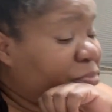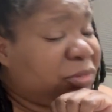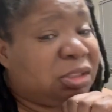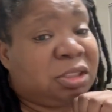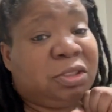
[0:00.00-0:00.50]

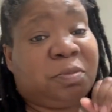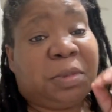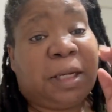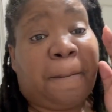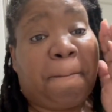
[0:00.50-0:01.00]
Excuse
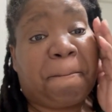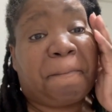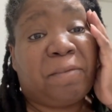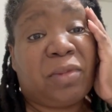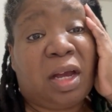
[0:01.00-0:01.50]
me.
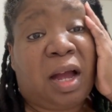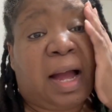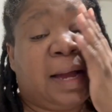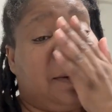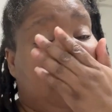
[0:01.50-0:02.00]

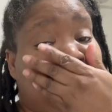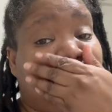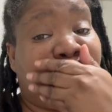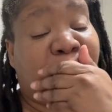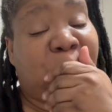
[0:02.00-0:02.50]
I
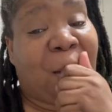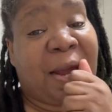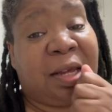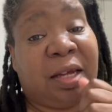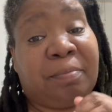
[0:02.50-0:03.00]

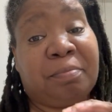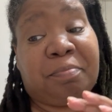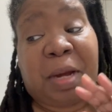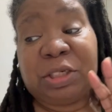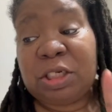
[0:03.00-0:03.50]

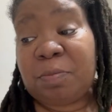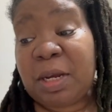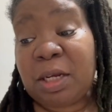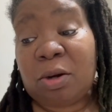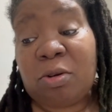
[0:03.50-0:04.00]
just
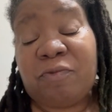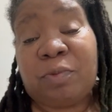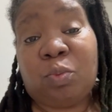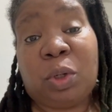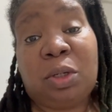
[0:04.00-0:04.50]
made it home
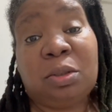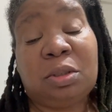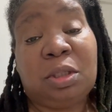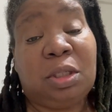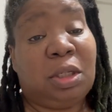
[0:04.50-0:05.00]
from work.
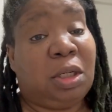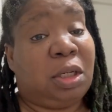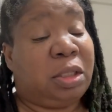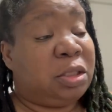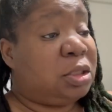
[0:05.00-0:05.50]

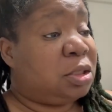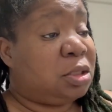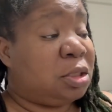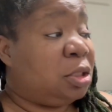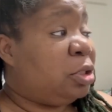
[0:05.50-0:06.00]

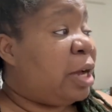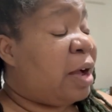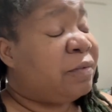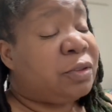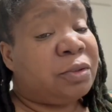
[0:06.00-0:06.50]
It's a little
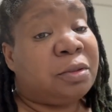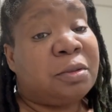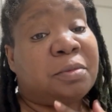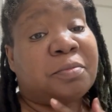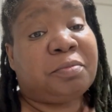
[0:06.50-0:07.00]

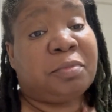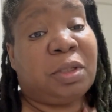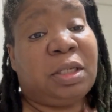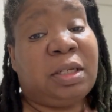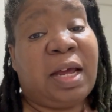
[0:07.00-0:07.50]
after
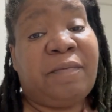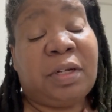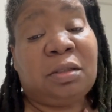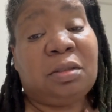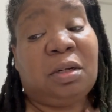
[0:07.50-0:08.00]

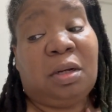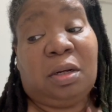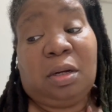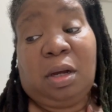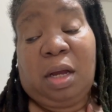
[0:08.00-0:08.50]
11
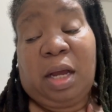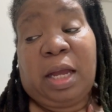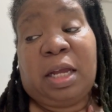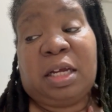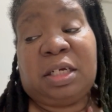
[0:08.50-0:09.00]

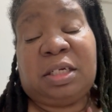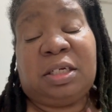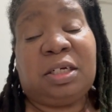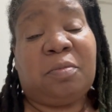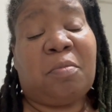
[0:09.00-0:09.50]

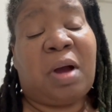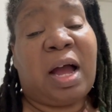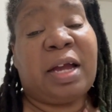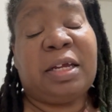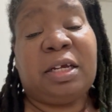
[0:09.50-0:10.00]
and
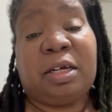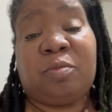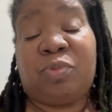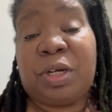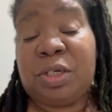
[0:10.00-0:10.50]
I
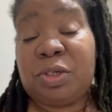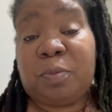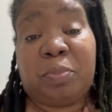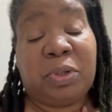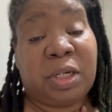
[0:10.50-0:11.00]
am ready to
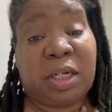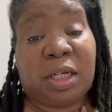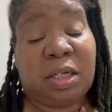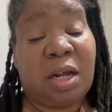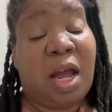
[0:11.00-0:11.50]
put it
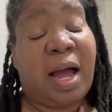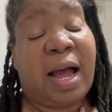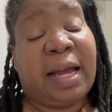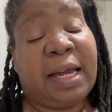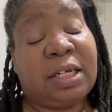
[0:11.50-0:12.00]
in.
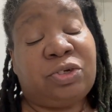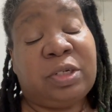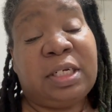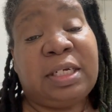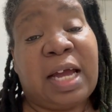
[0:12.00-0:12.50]
I
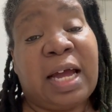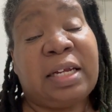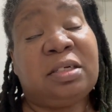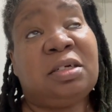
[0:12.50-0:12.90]
actually got